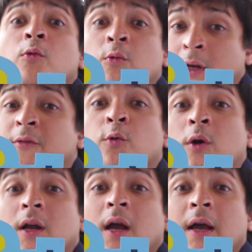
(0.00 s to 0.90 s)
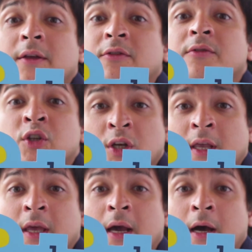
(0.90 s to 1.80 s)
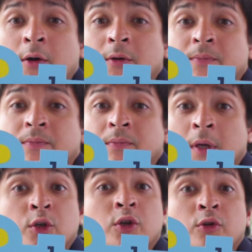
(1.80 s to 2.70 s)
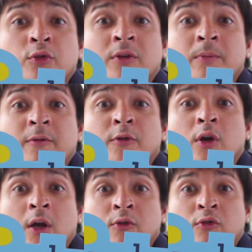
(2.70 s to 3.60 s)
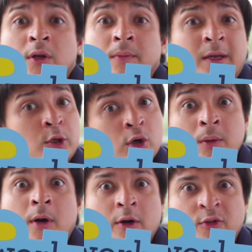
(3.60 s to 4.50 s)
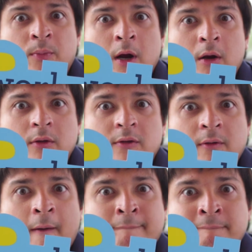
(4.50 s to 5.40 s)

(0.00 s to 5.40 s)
Ready for work, guys. Check it out. Make sure you do something for your country and don't embarrass your parents.